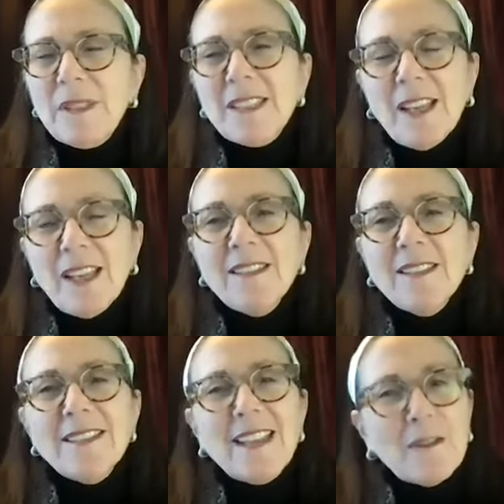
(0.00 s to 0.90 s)
science
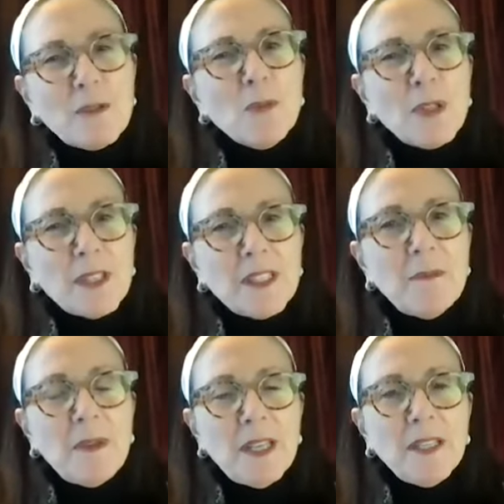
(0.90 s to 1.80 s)
has never really
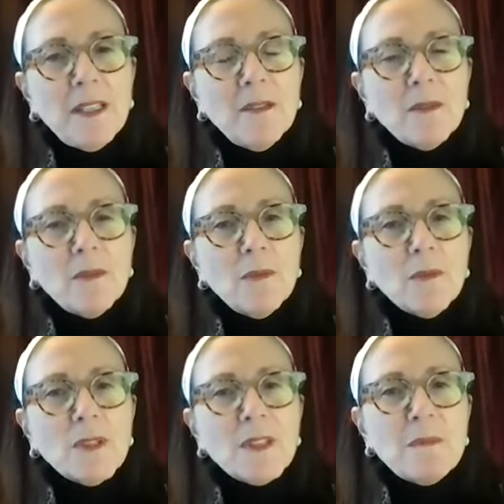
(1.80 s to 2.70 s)
been
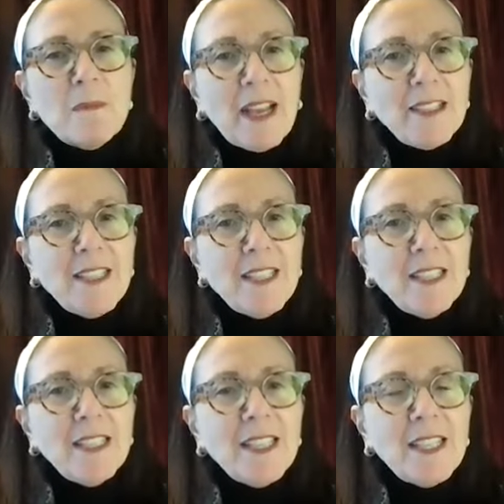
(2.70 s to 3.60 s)

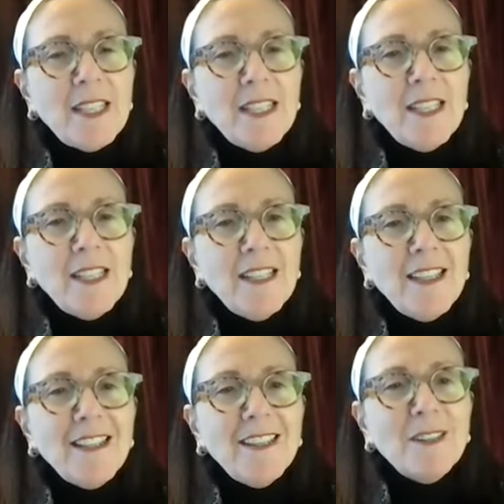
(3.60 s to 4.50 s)
respected
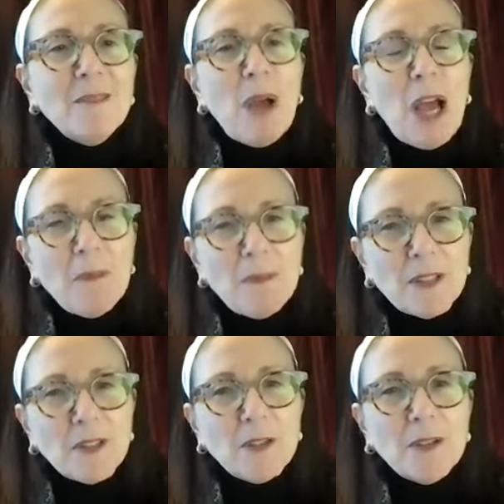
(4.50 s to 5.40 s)
in
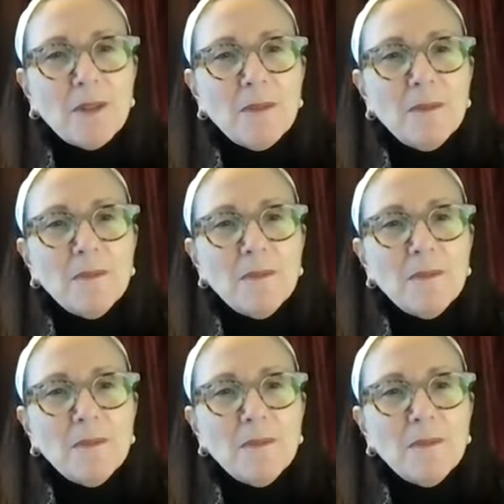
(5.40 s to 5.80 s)
popular